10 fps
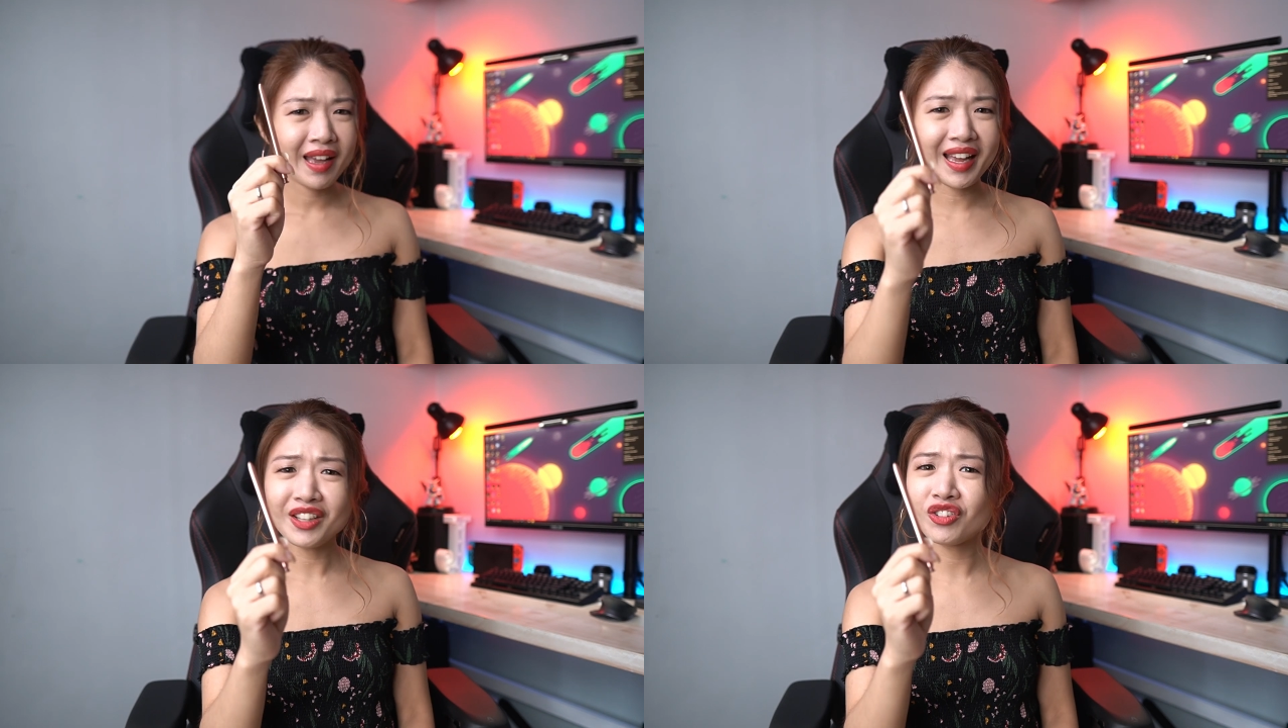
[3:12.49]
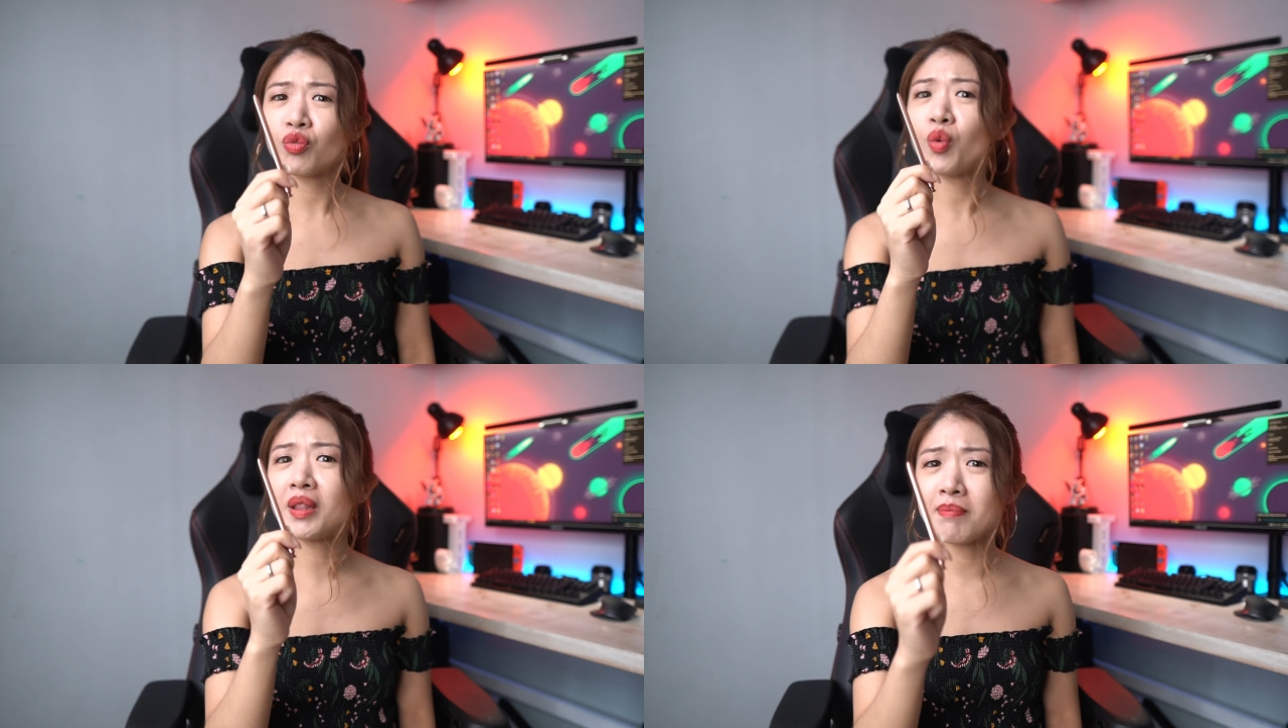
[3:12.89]
It's
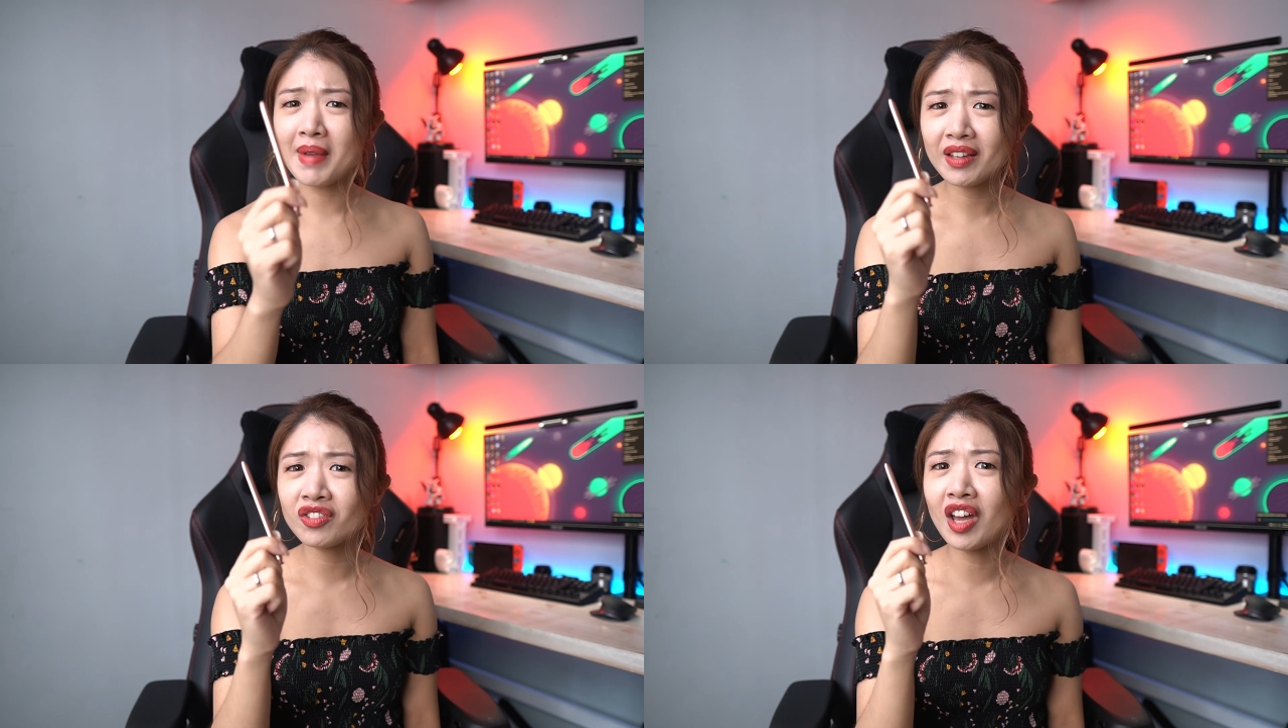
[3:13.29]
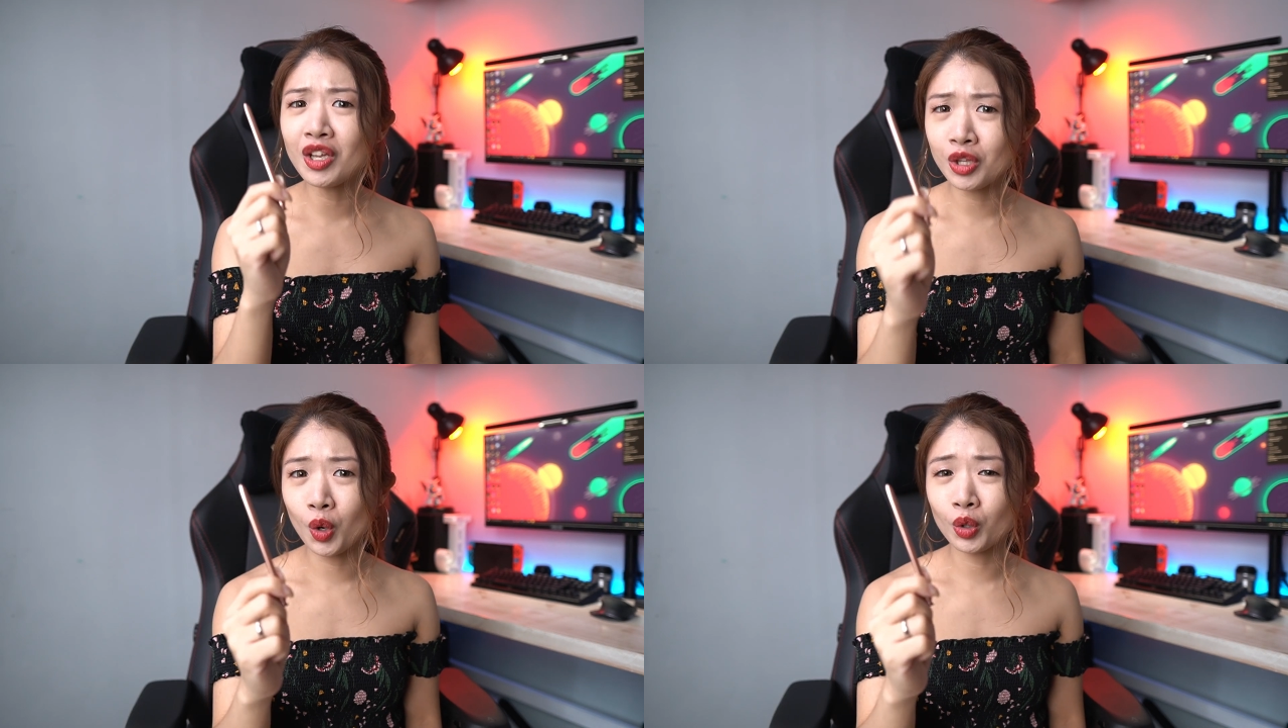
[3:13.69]
what makes a
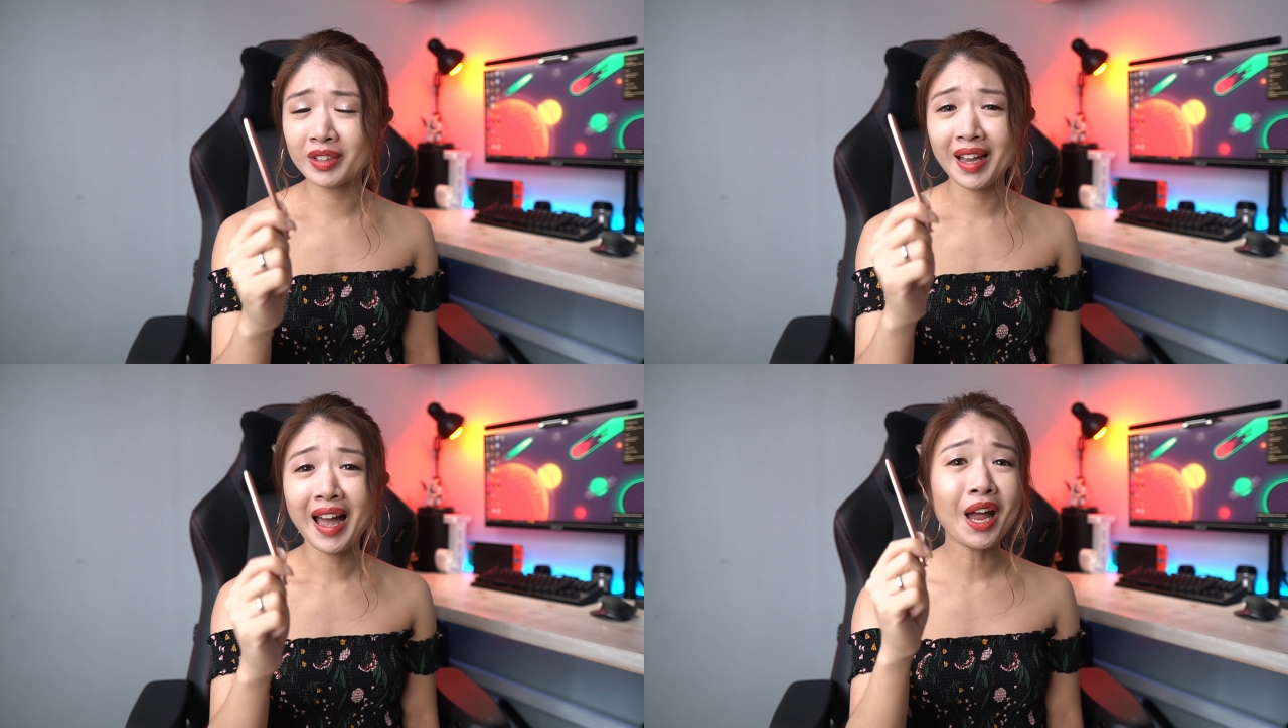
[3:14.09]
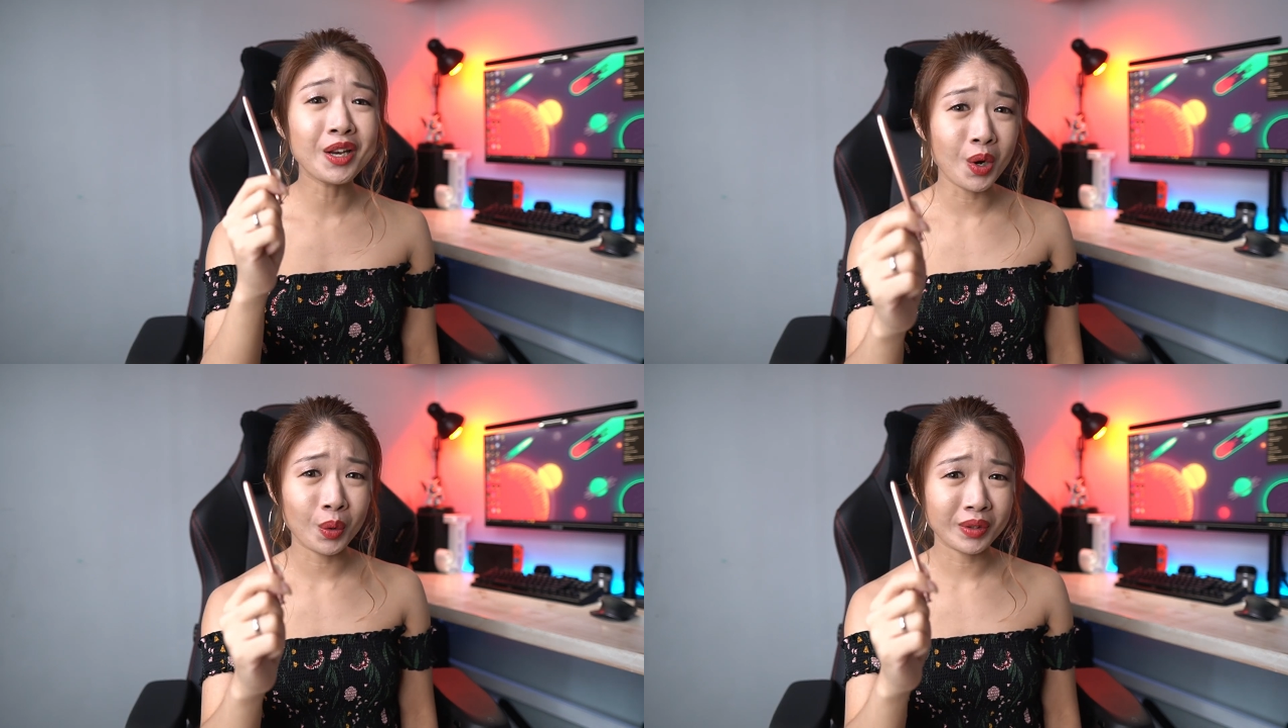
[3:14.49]
Note,
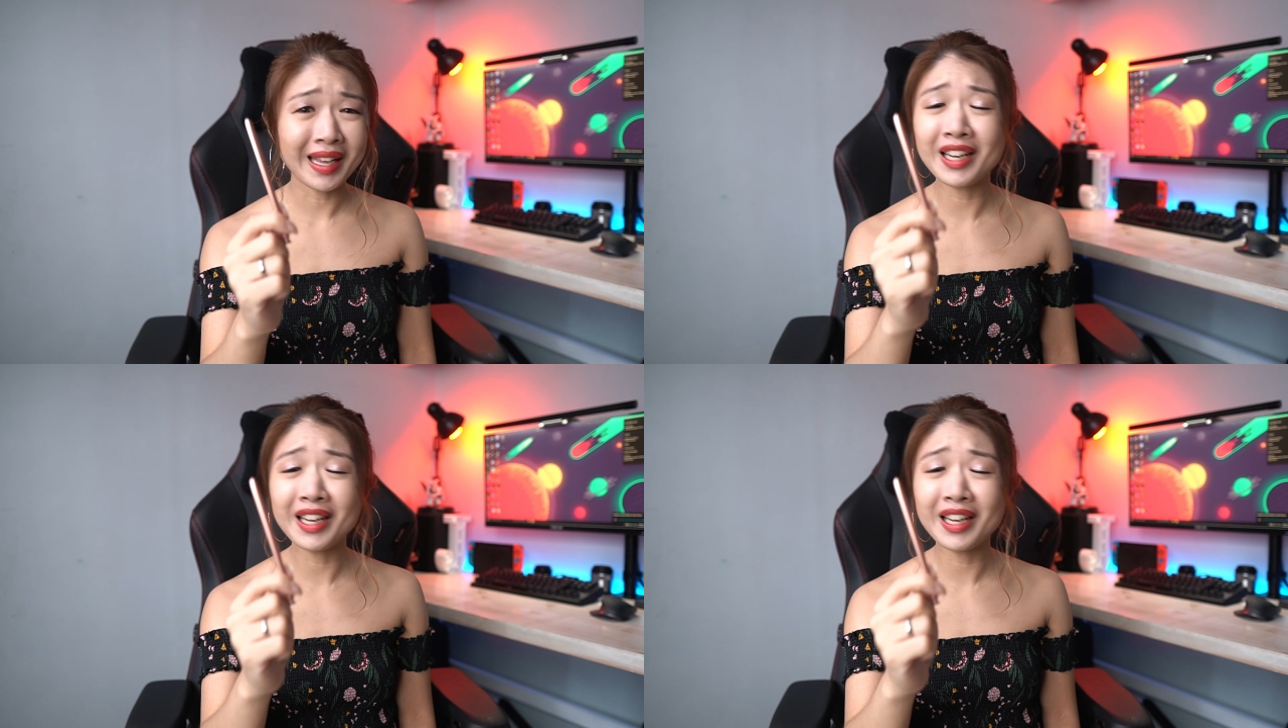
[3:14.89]
and